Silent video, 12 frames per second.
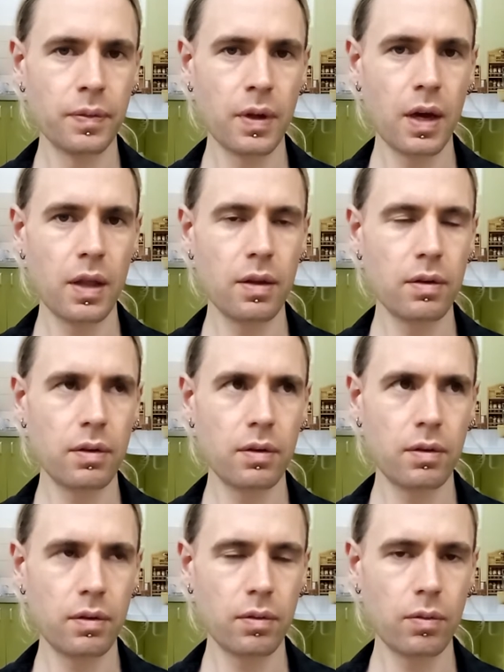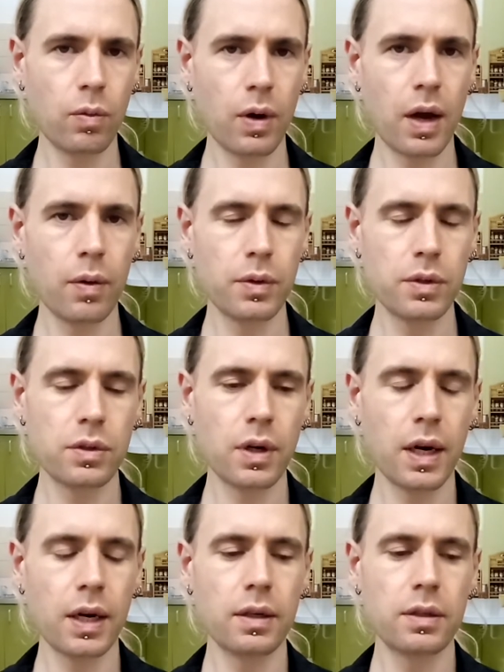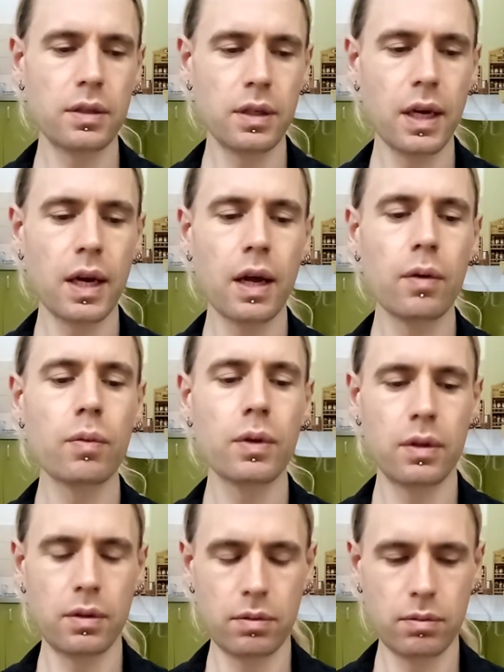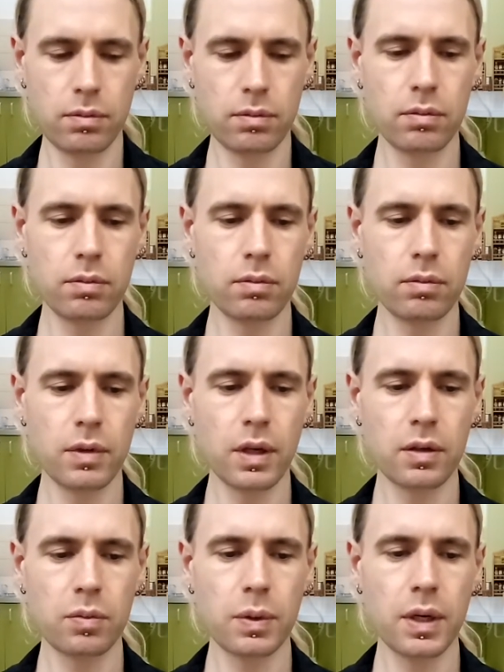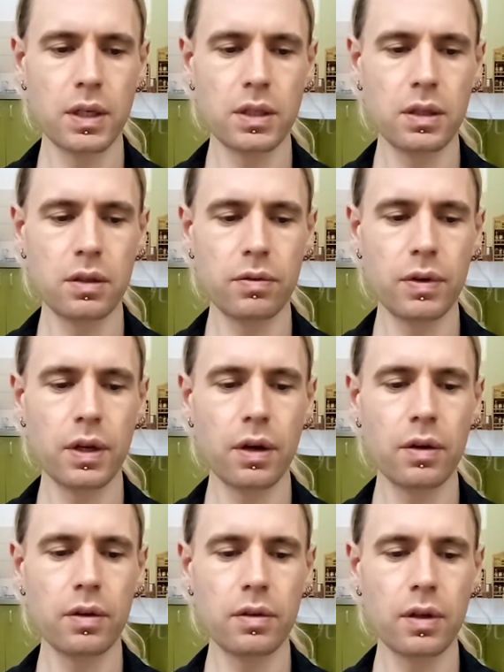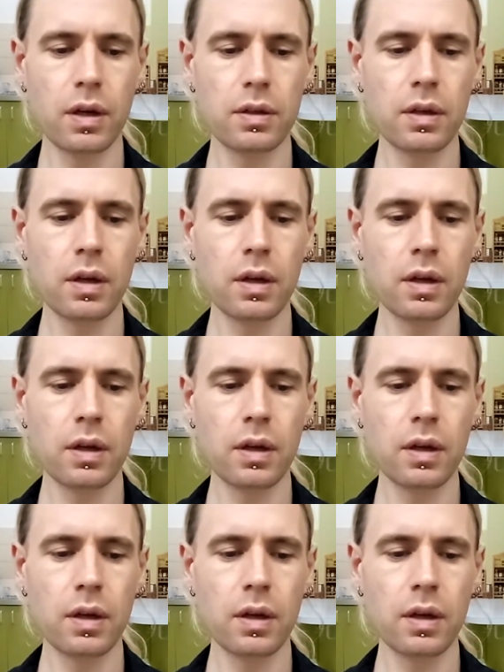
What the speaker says: And this is what I was trying to get at with the explanation of this video, is that